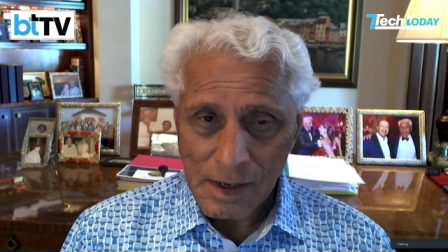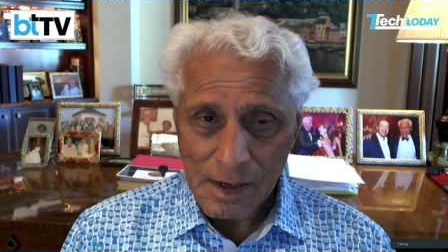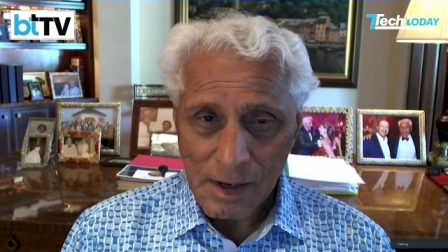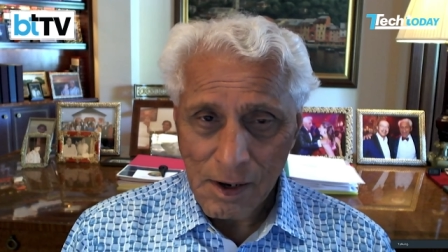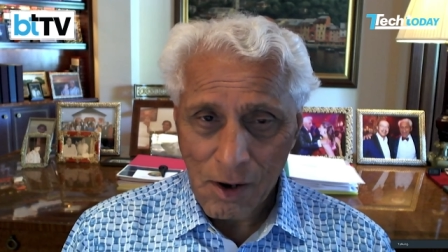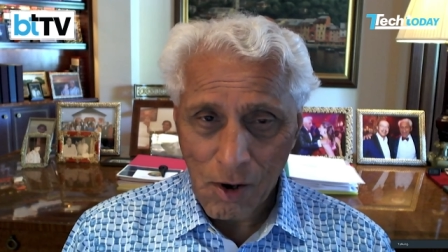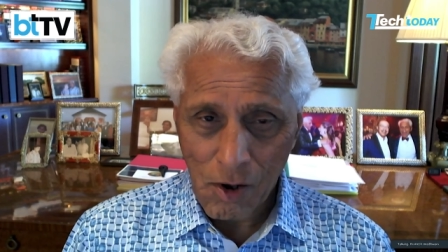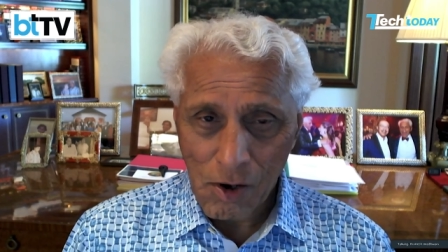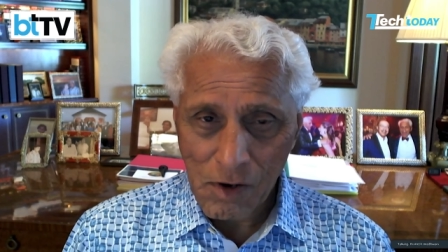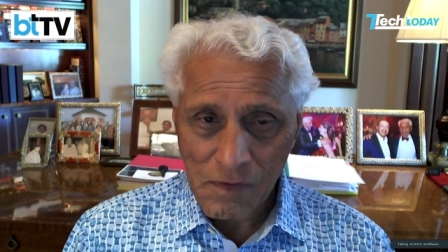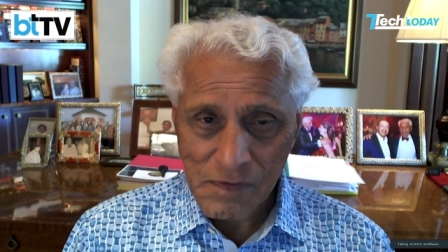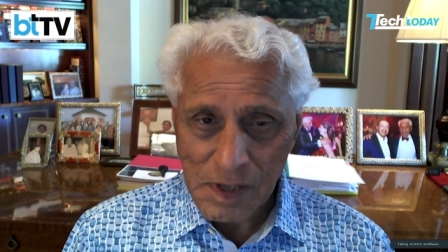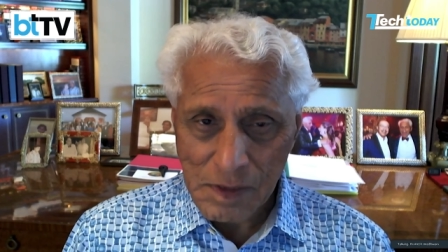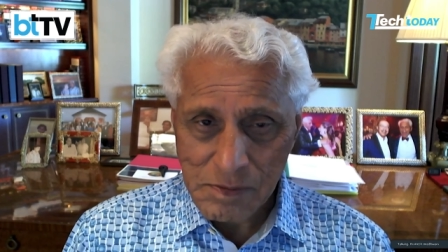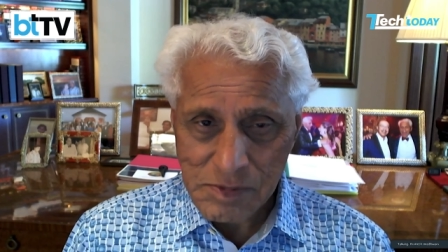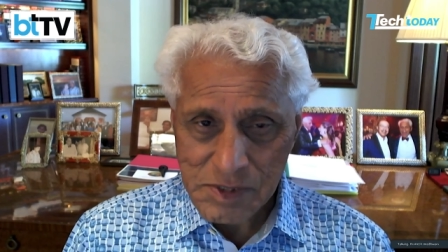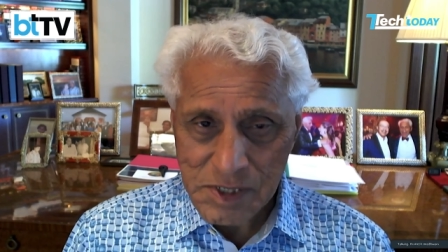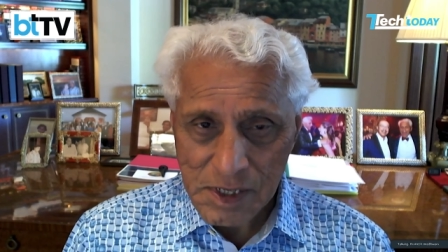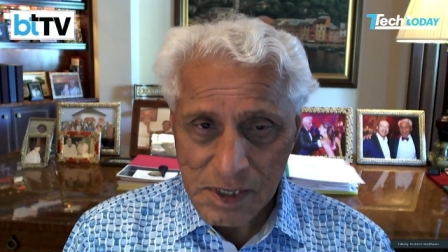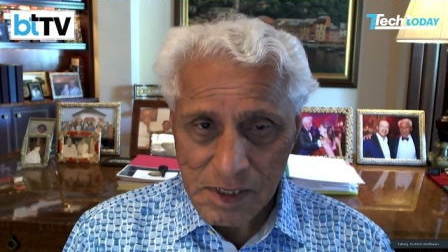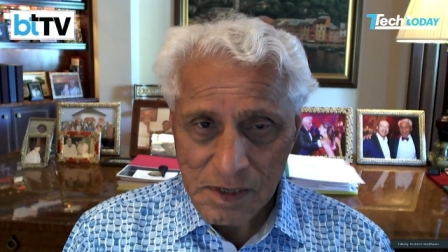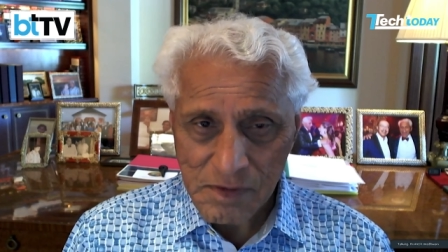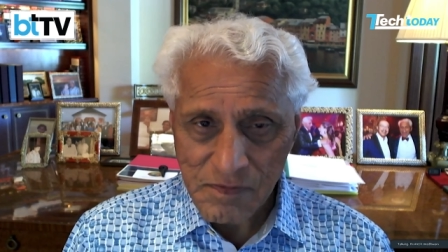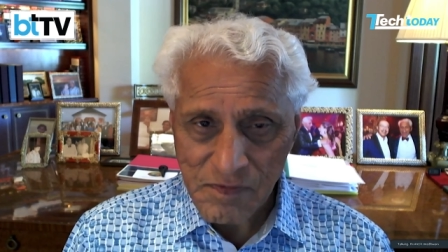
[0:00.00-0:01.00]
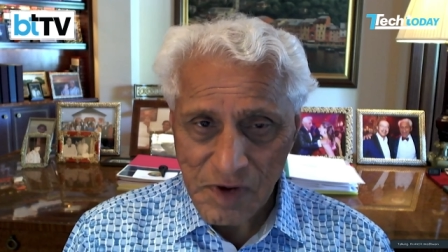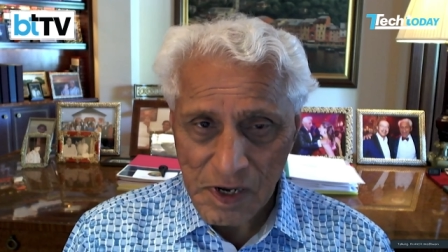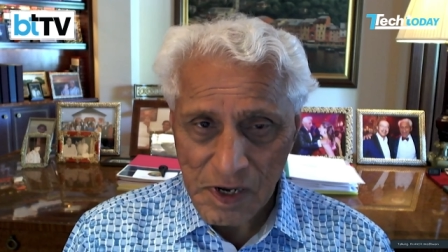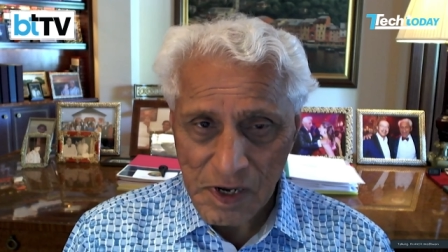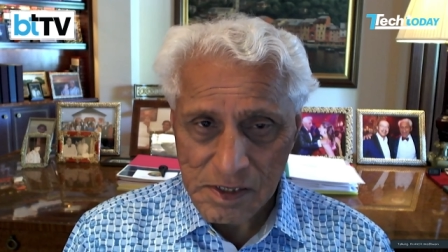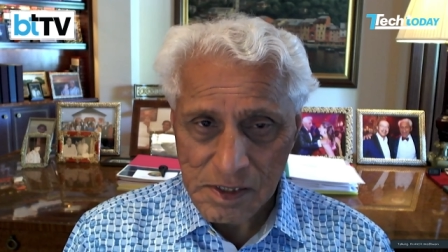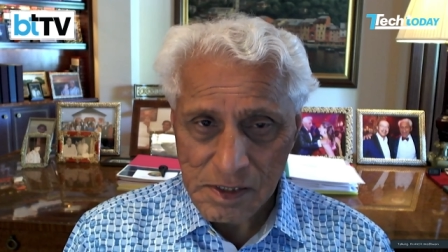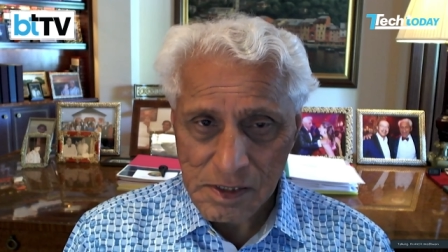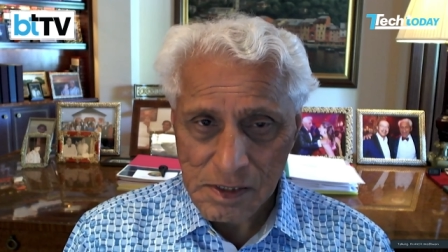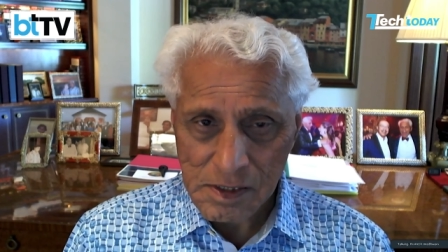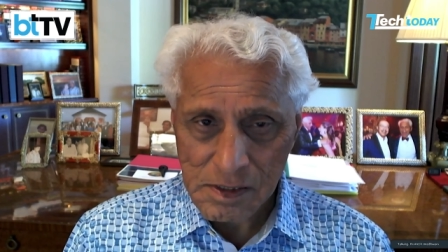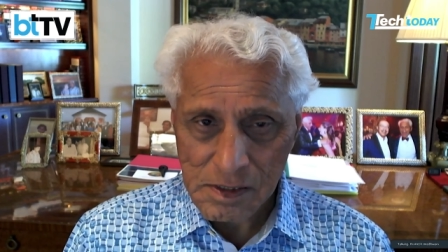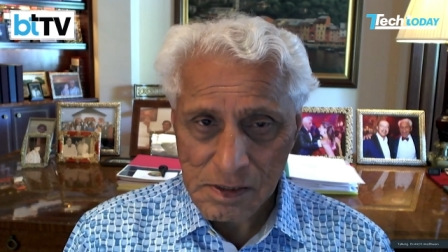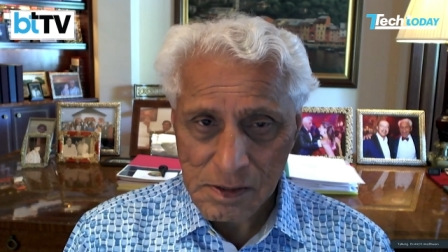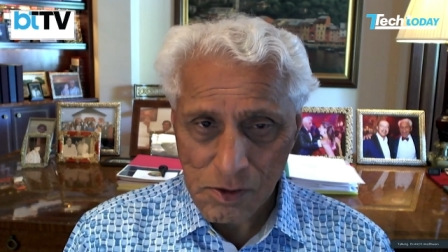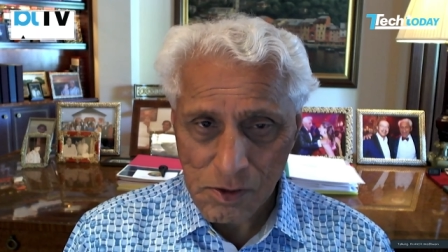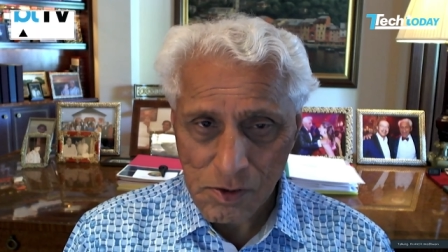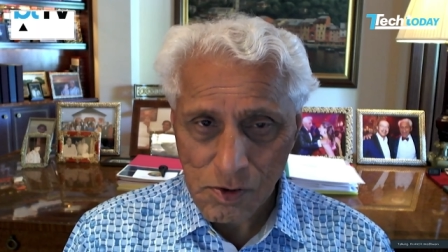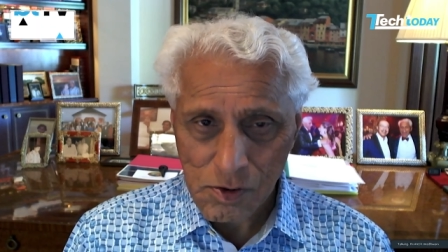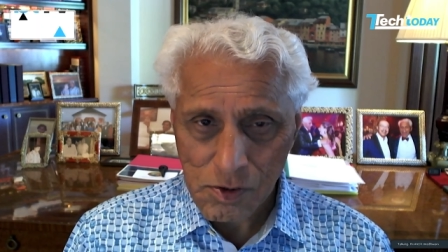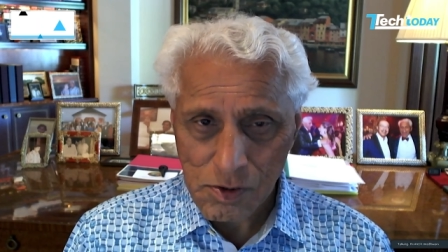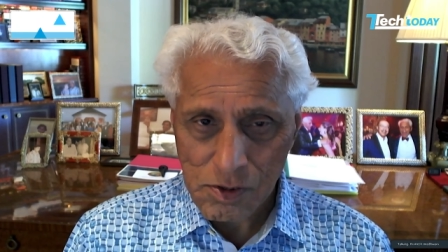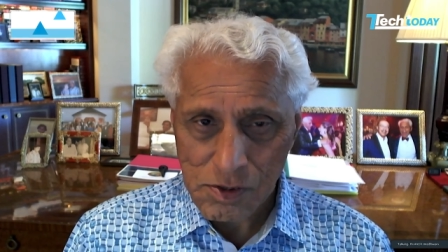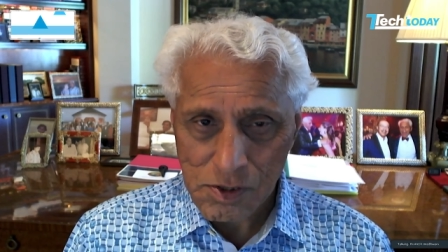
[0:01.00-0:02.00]
All of them circumvented the
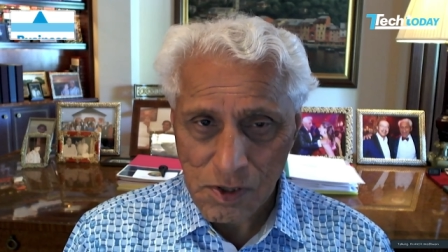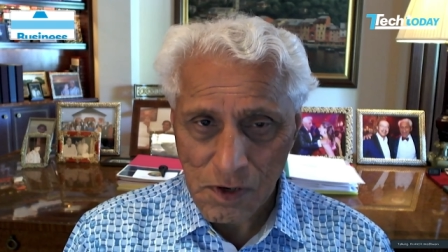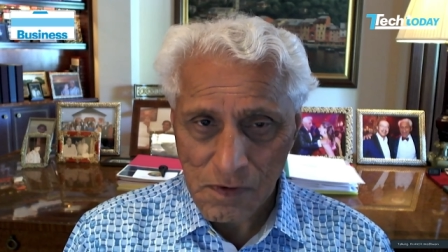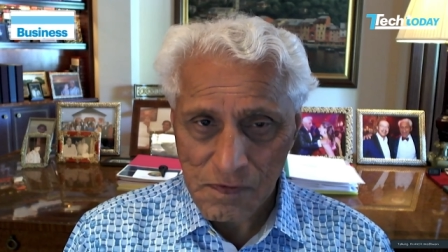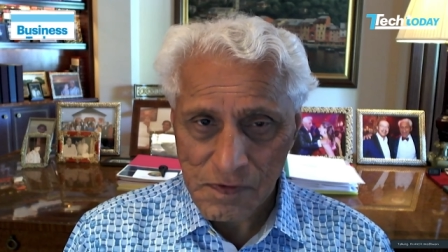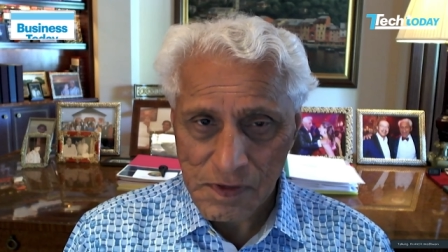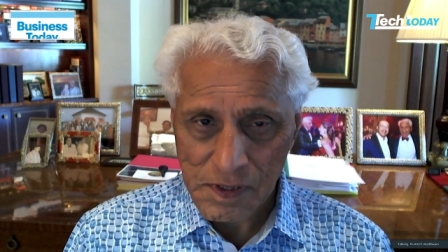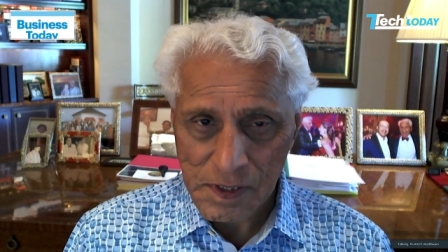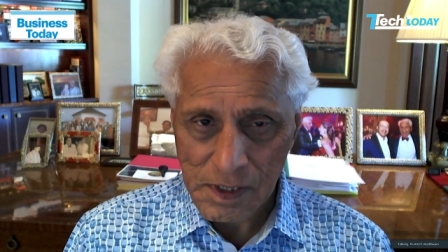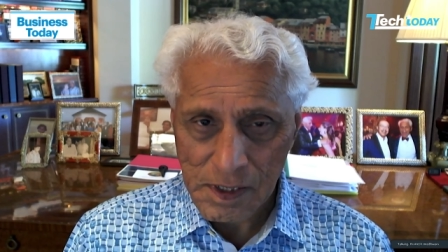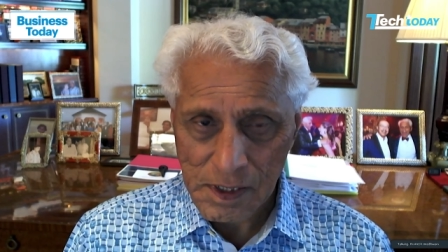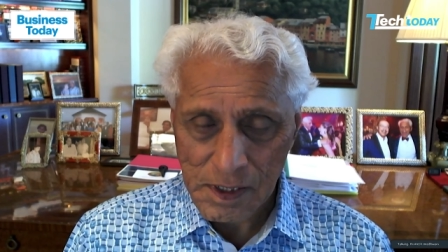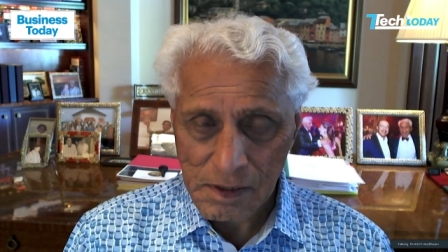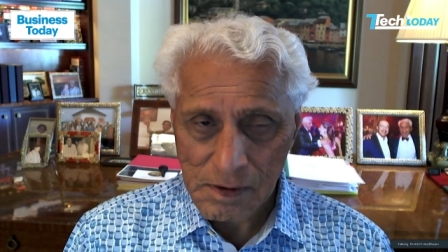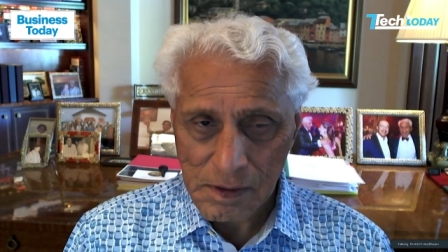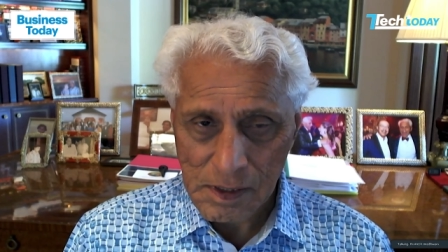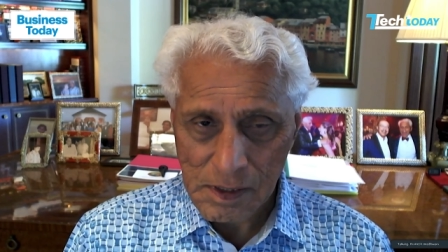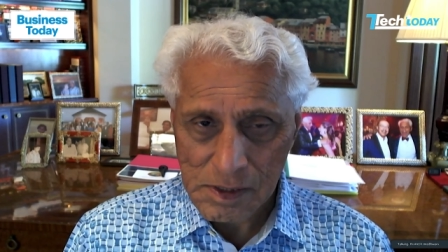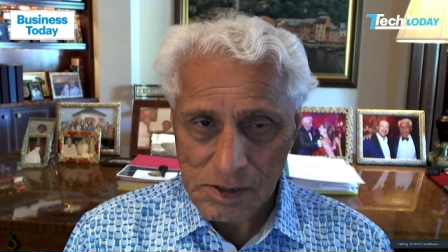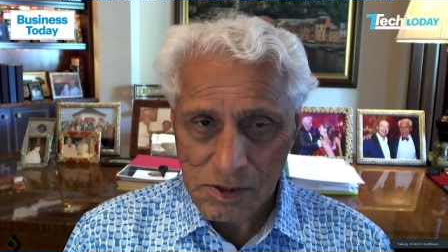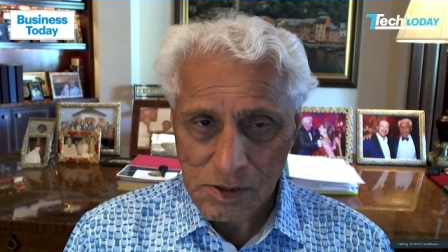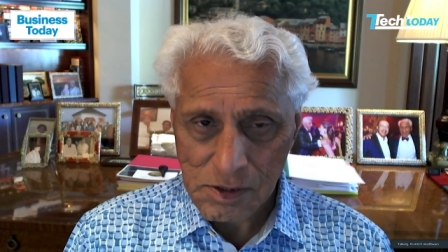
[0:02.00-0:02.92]
rules of the